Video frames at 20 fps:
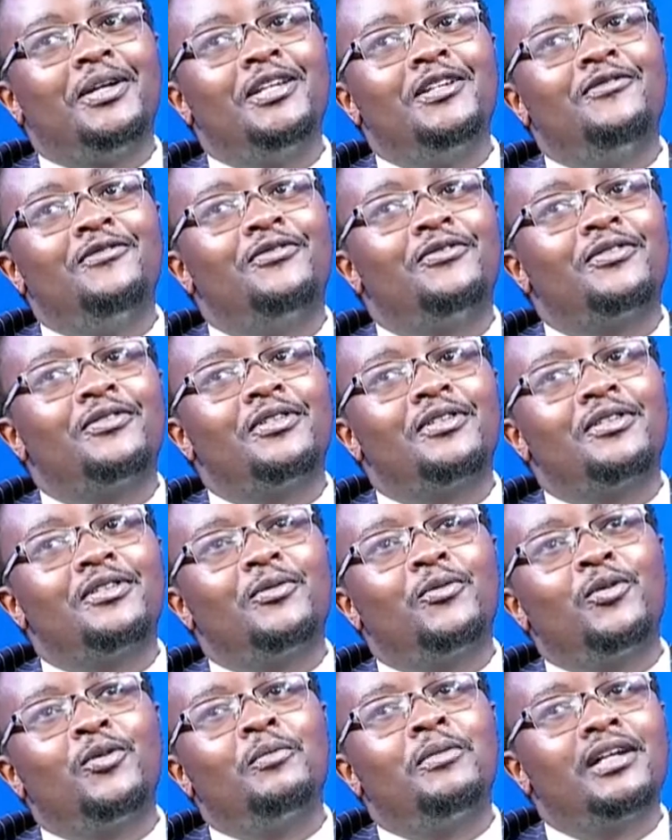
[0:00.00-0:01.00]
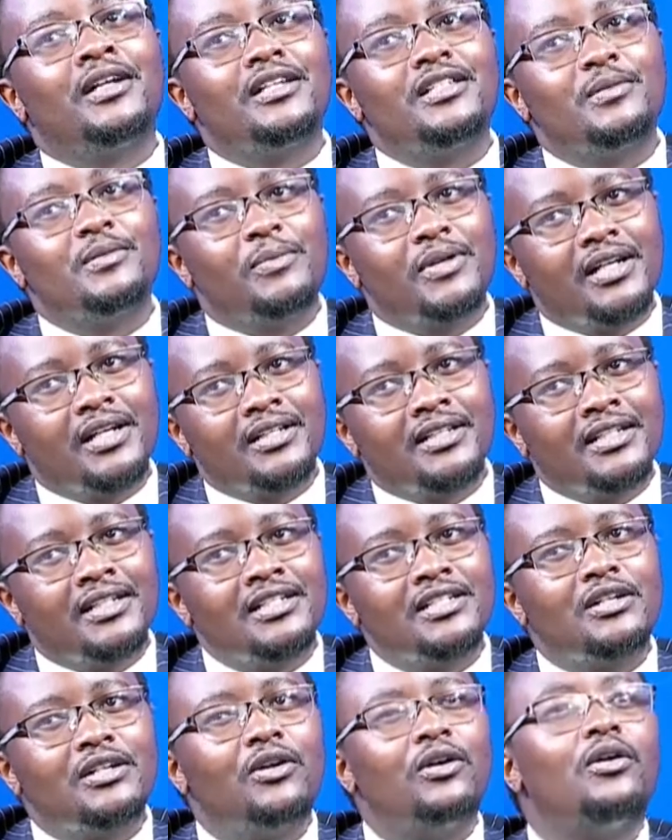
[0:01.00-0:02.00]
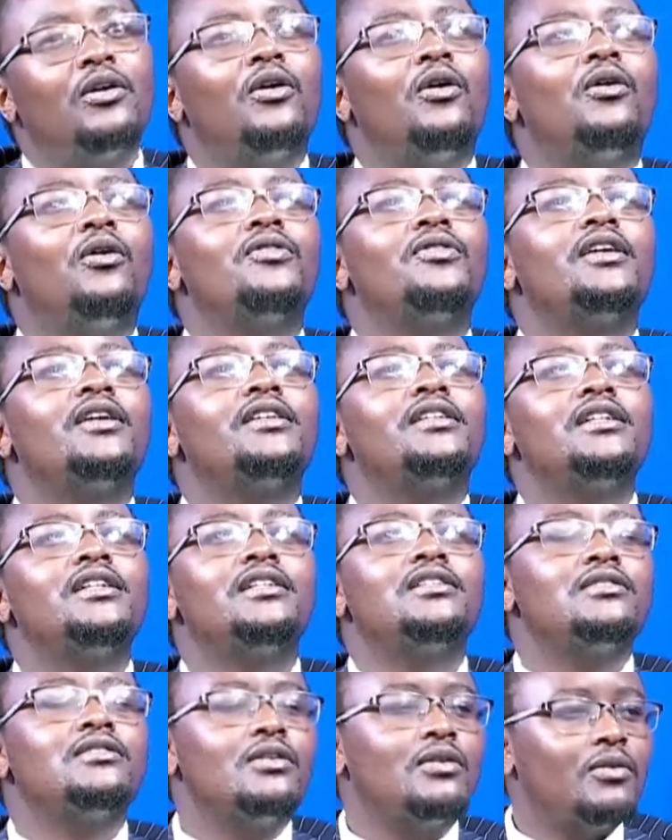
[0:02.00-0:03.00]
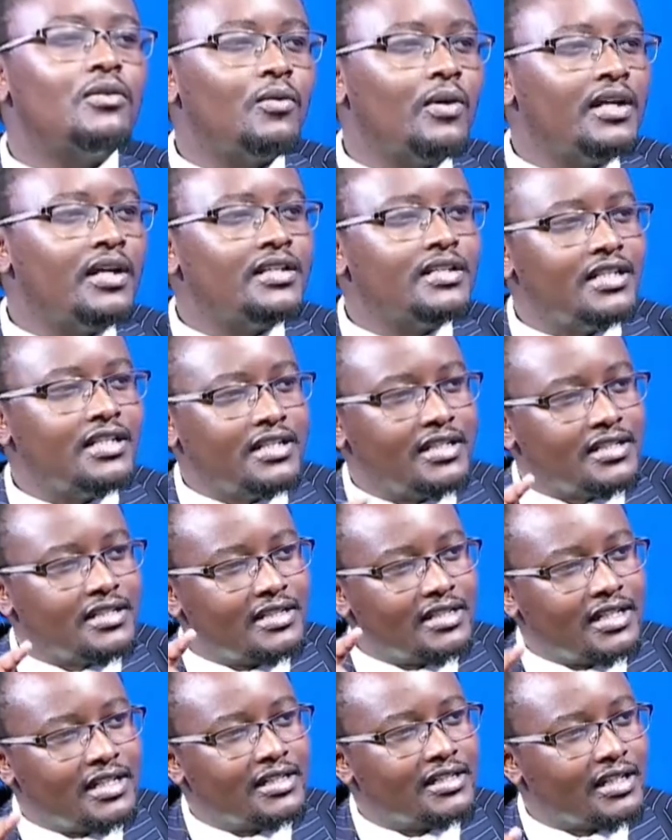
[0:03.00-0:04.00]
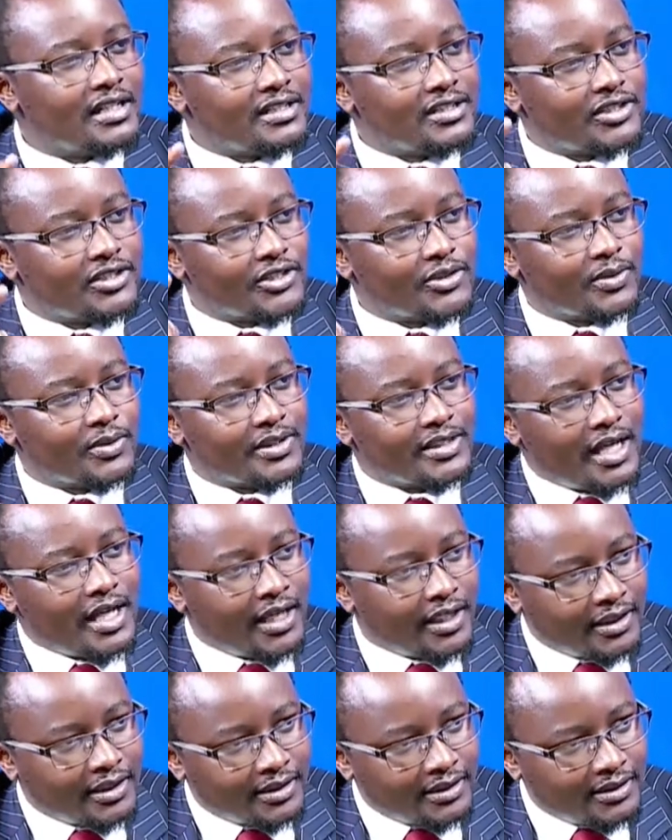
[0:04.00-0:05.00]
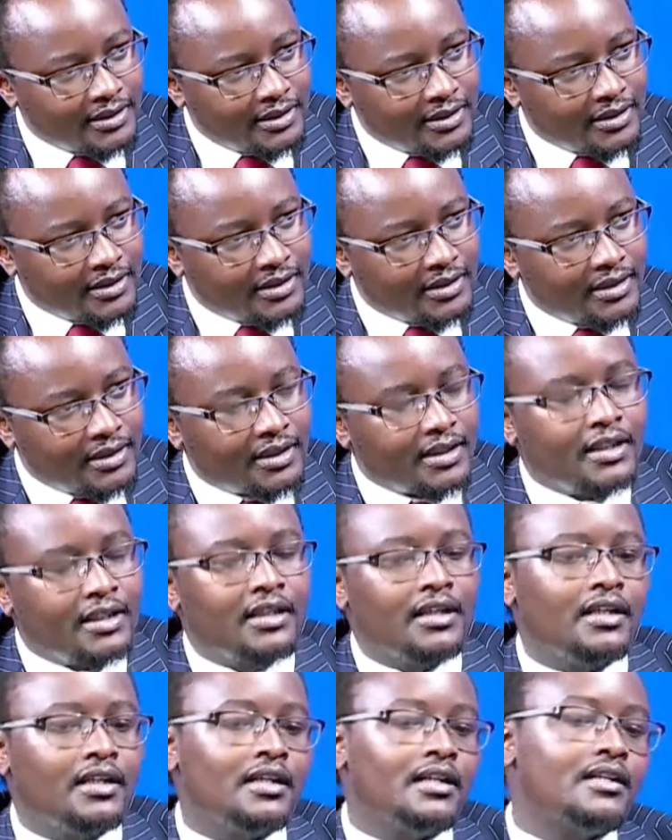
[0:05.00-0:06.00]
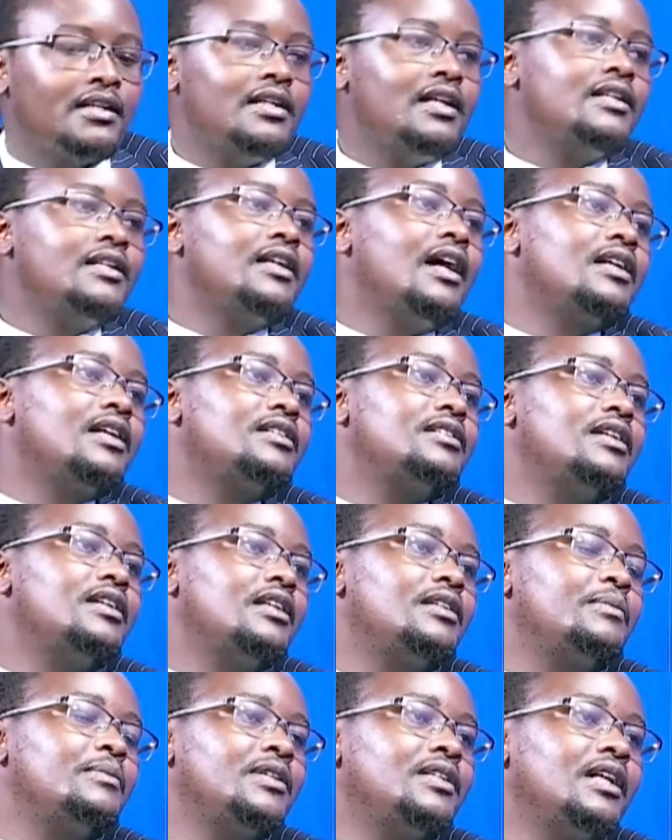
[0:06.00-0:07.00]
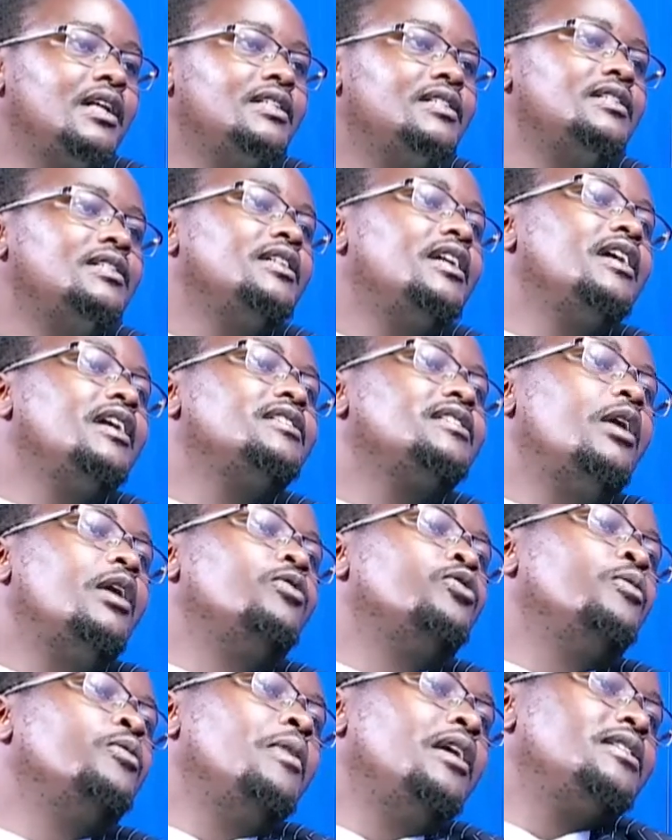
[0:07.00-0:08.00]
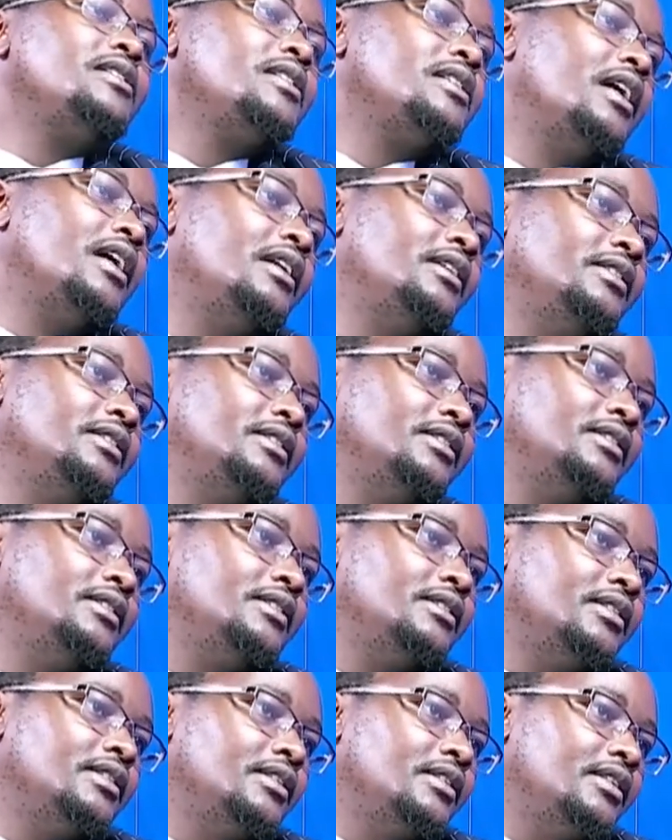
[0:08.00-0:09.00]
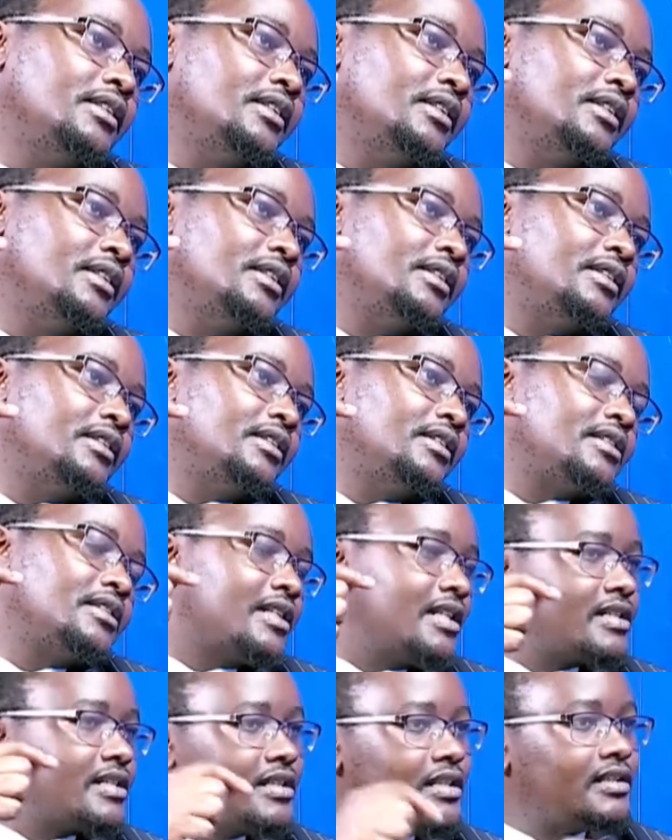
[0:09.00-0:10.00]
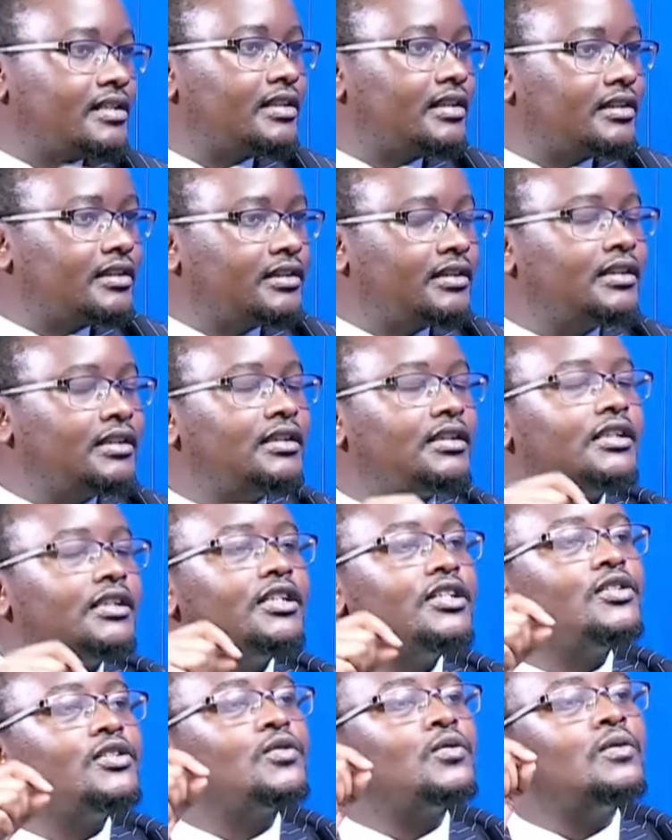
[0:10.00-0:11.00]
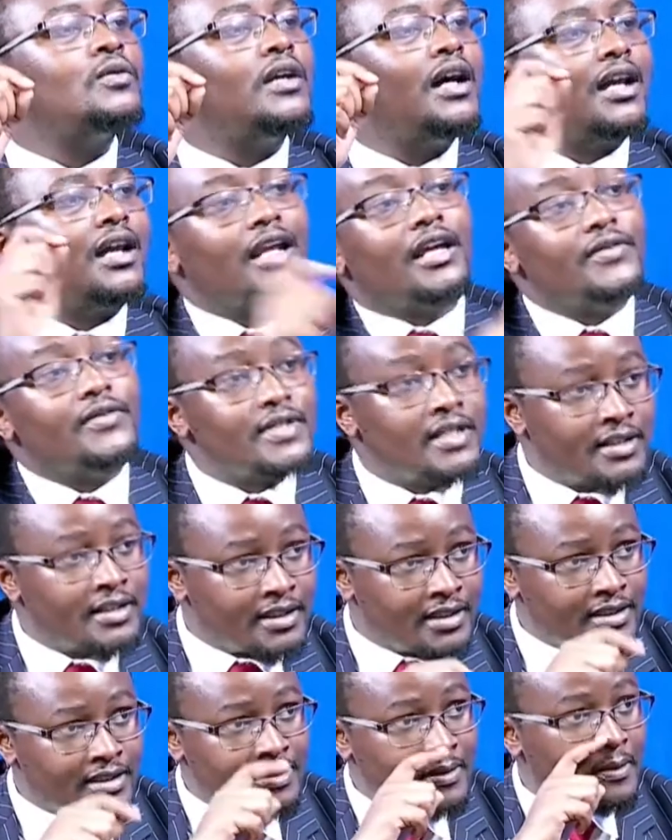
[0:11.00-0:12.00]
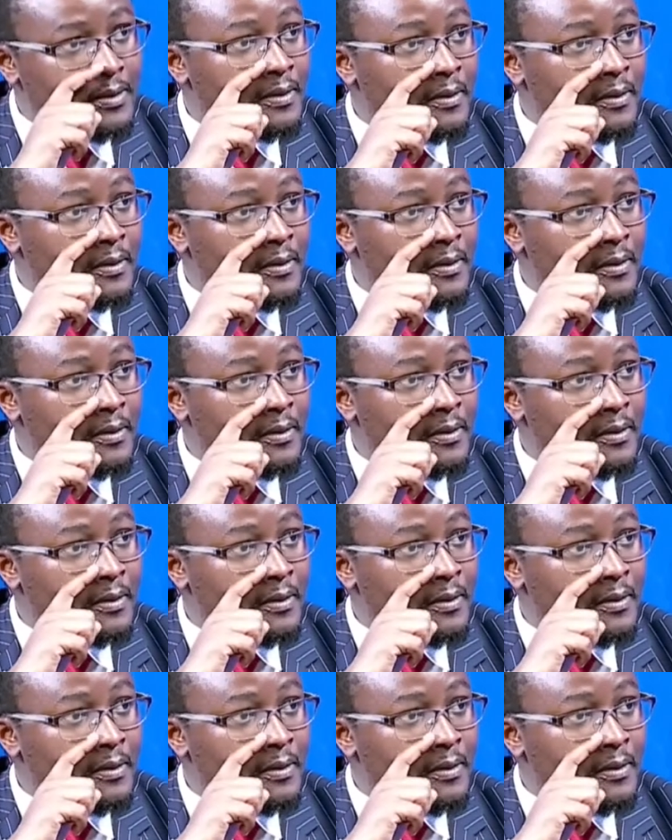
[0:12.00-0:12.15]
If the woman is pregnant on the date when it is said that she should die, then that death penalty gets automatically translated into a life sentence.